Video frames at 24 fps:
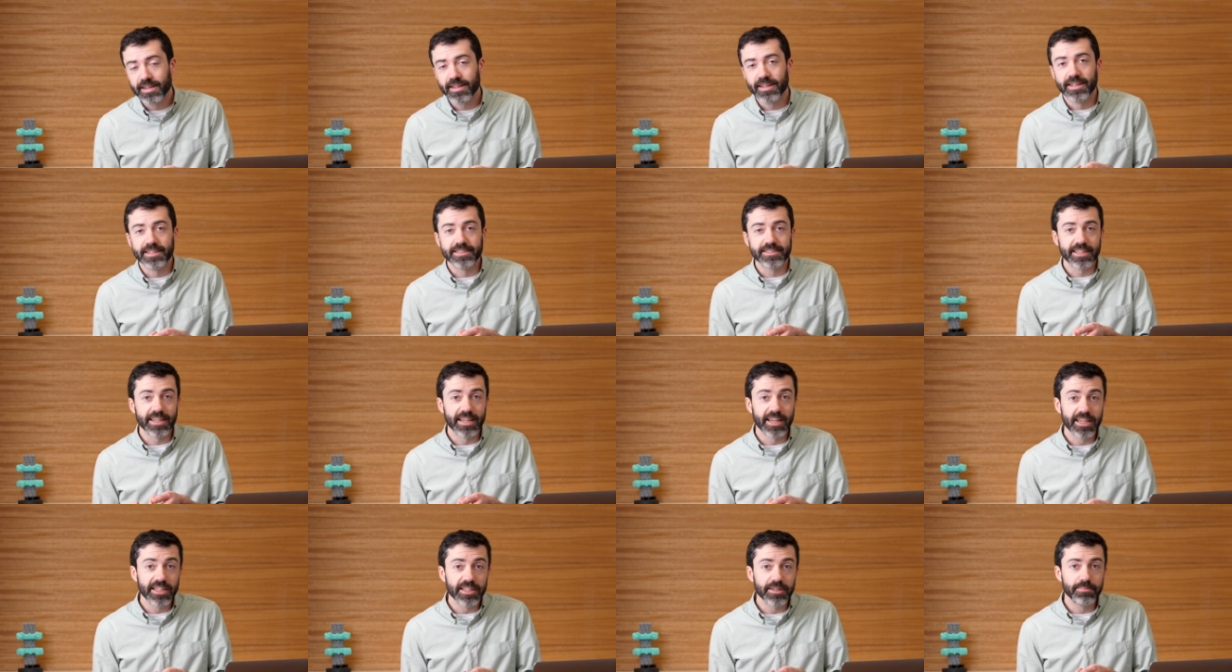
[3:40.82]
its
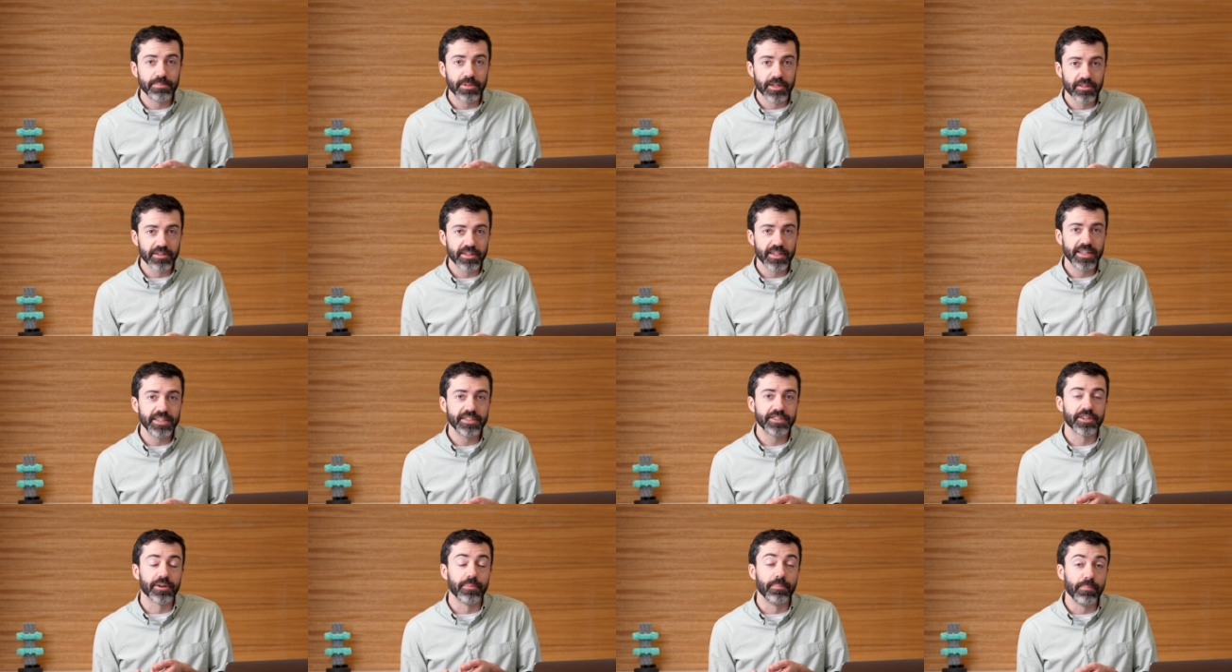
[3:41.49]
inability
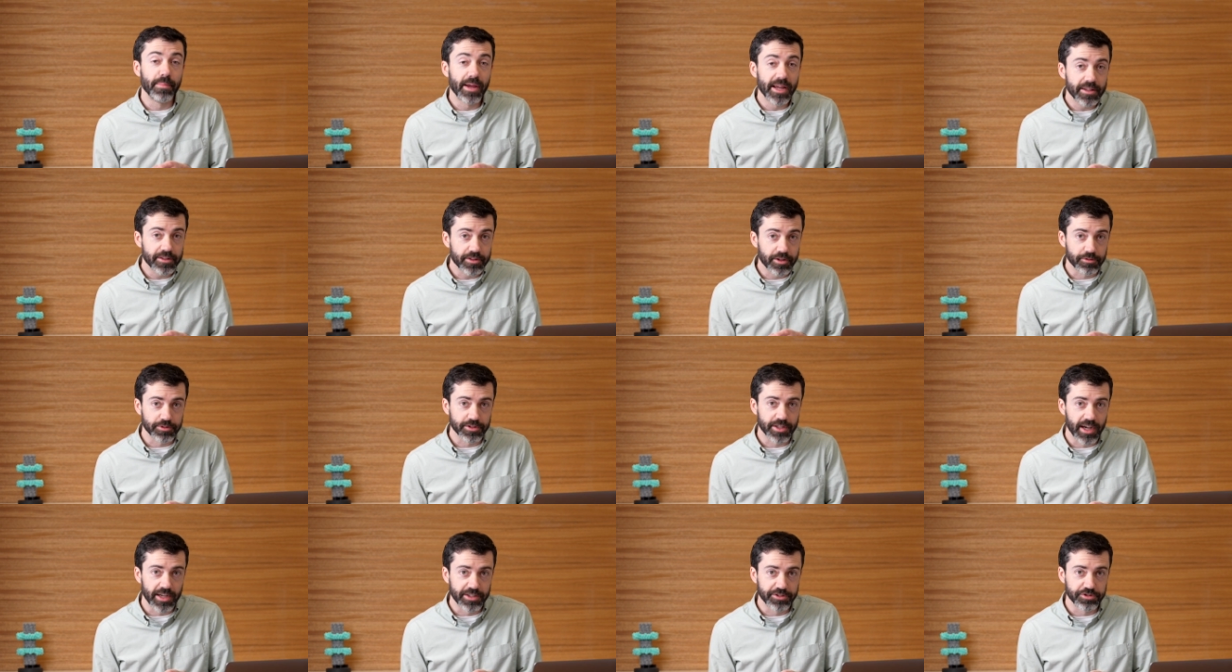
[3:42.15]
to make
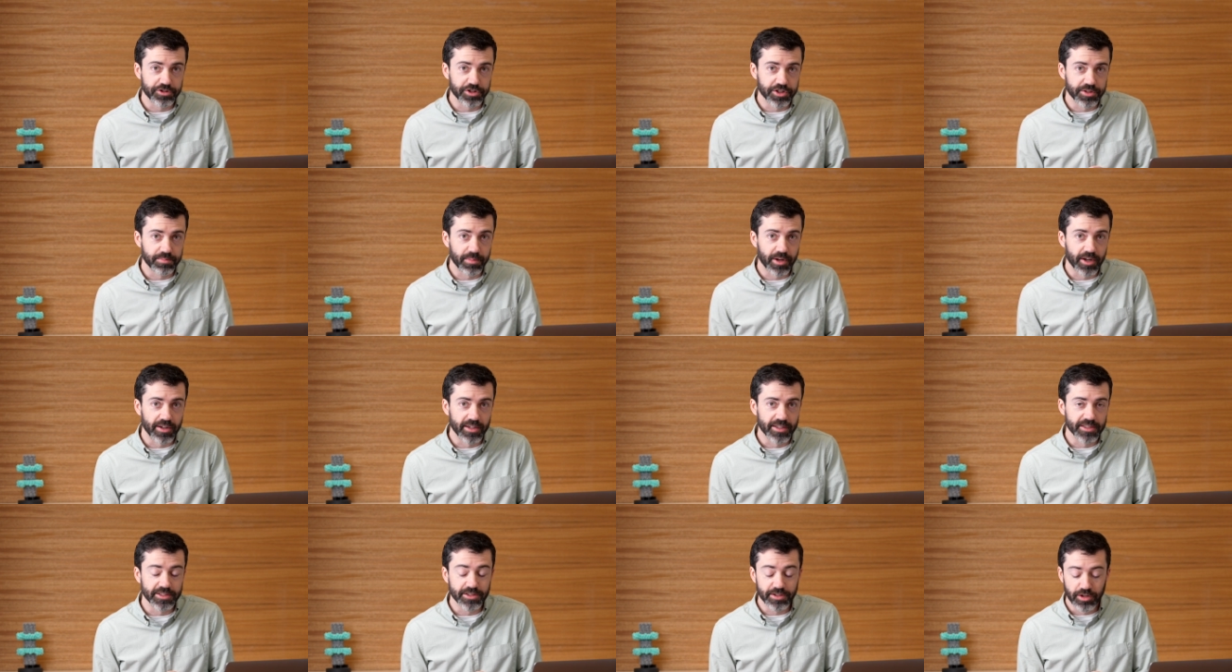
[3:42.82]
those hydrogen
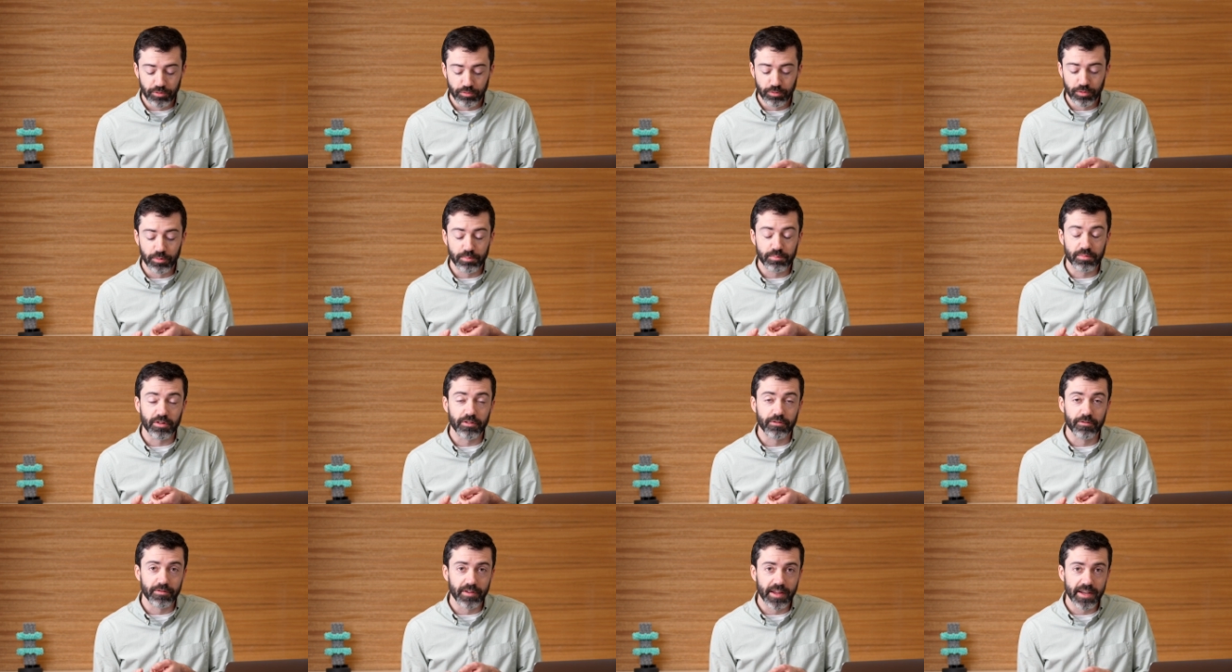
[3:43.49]
bonds will
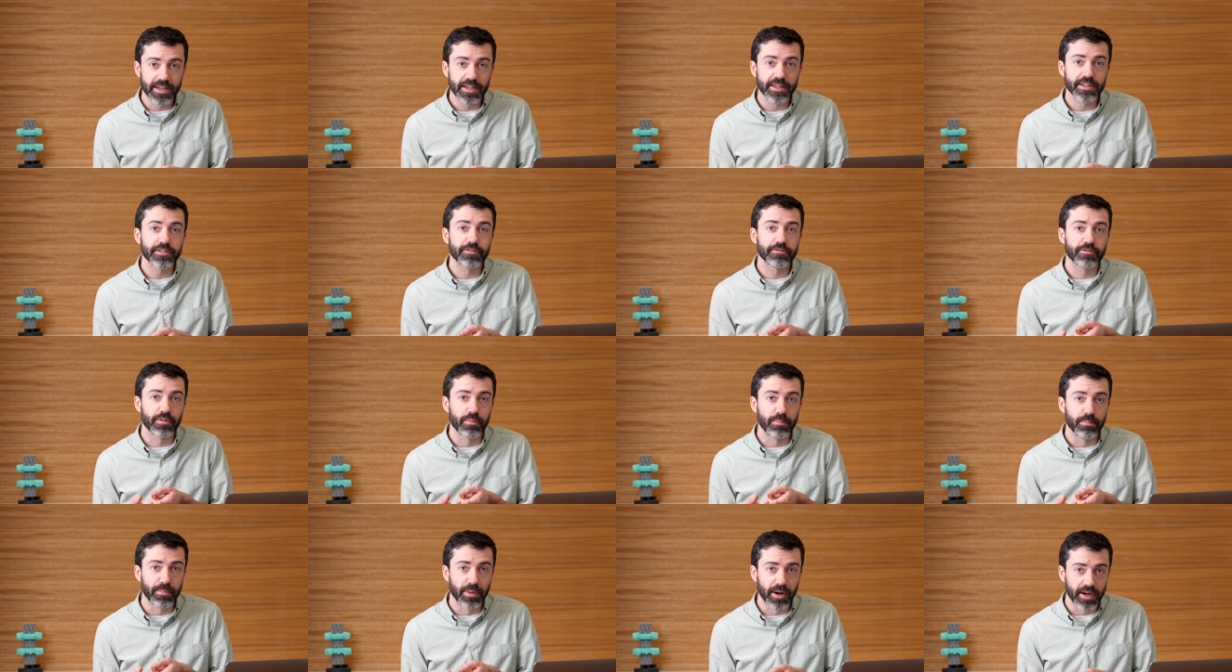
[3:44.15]
prevent it
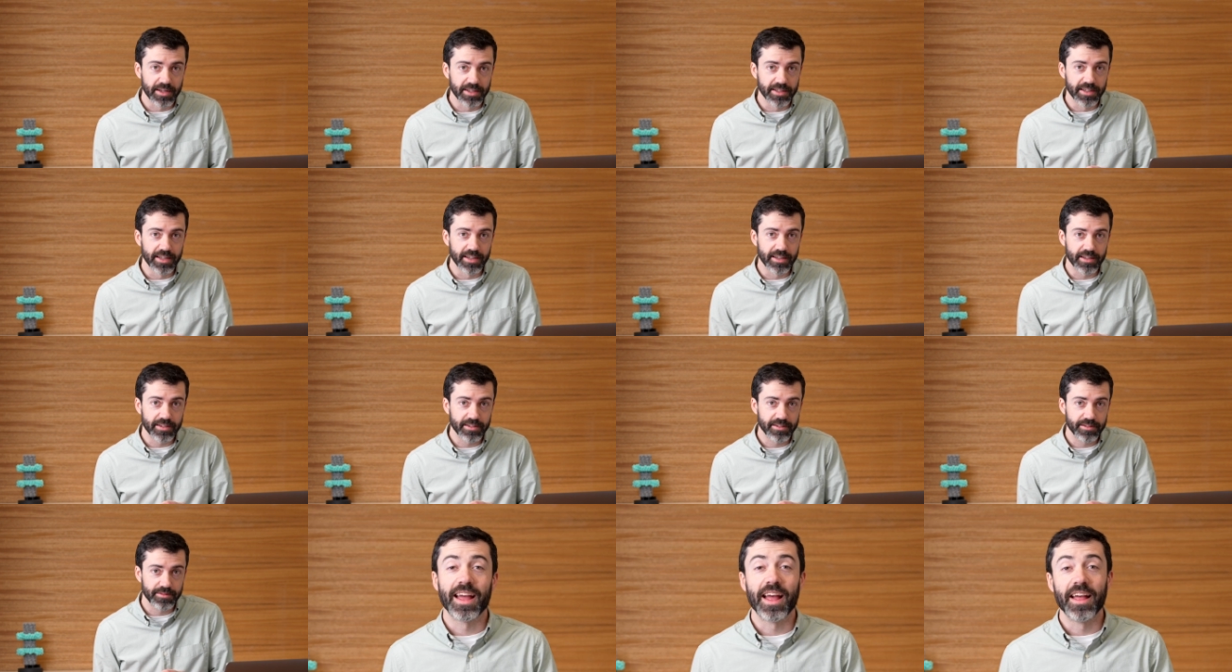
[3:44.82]
from binding.
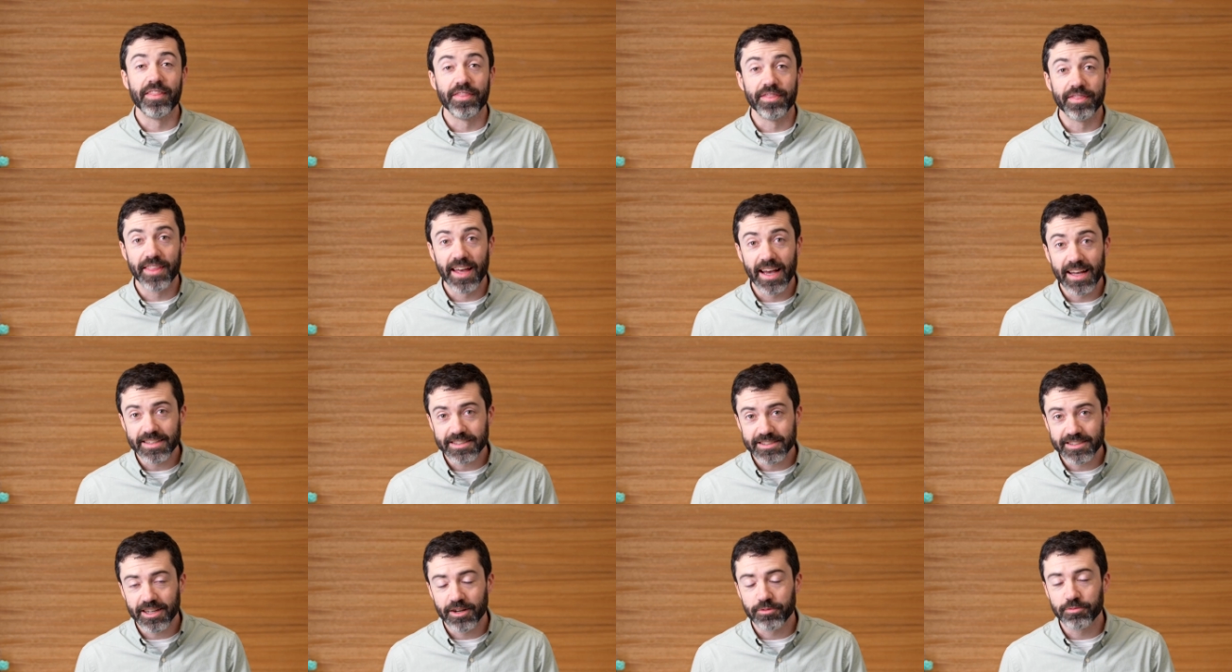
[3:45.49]
And
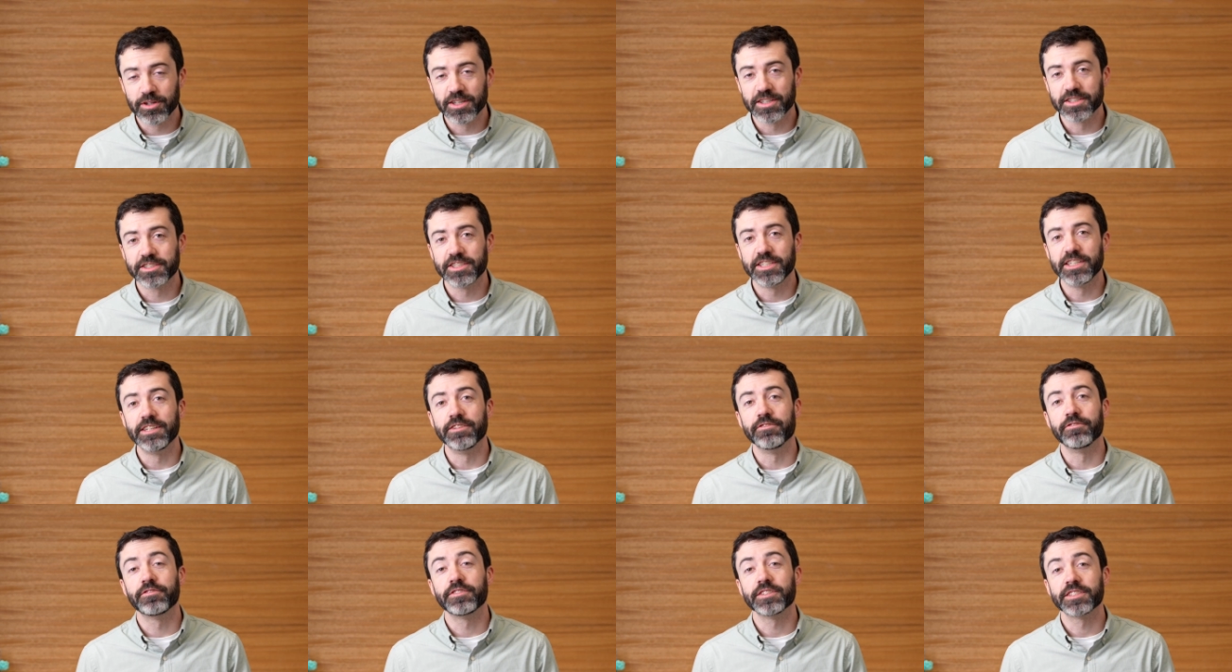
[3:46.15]
that's how we
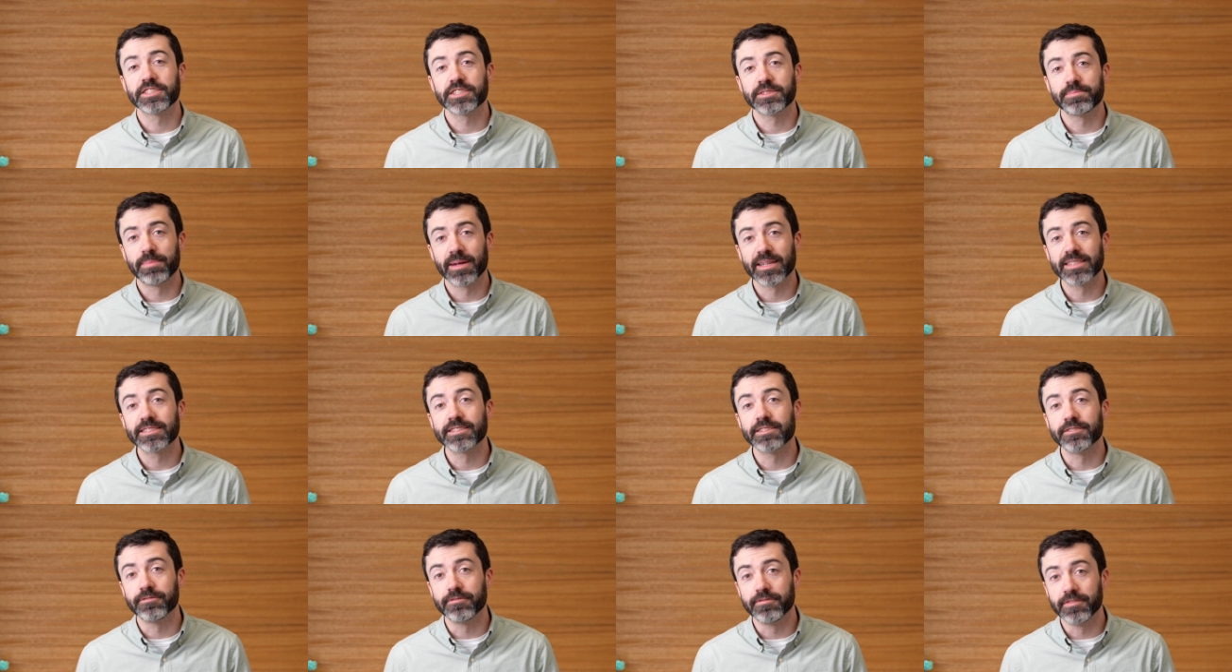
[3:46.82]
achieve
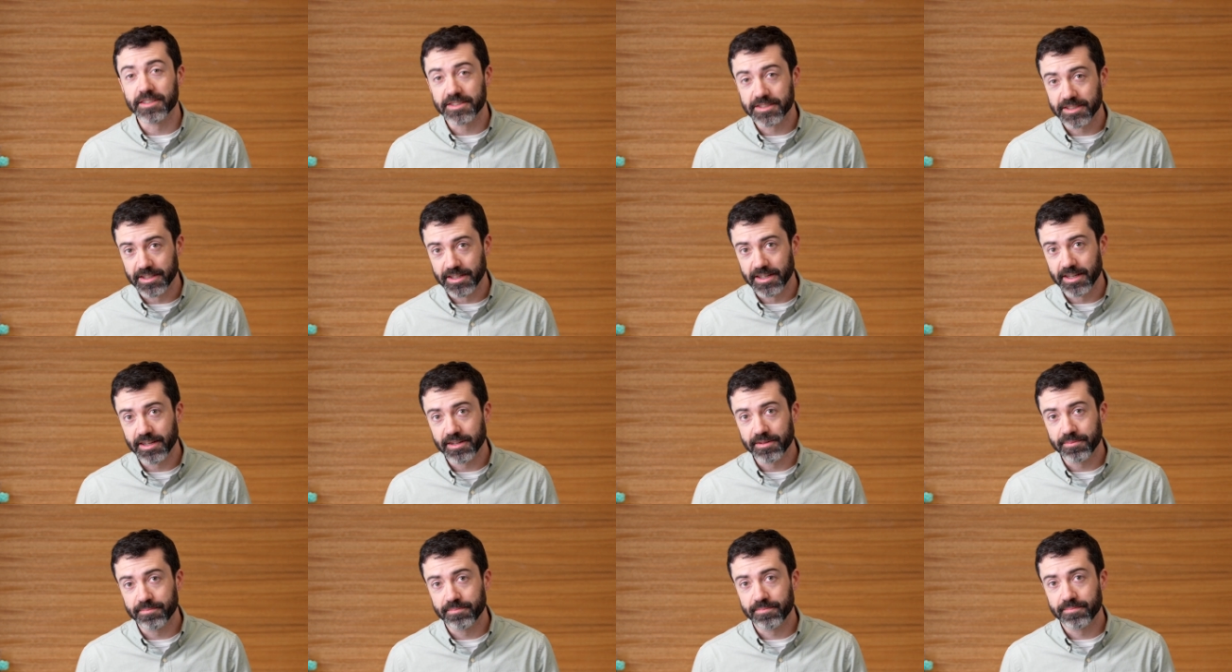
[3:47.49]
specificity.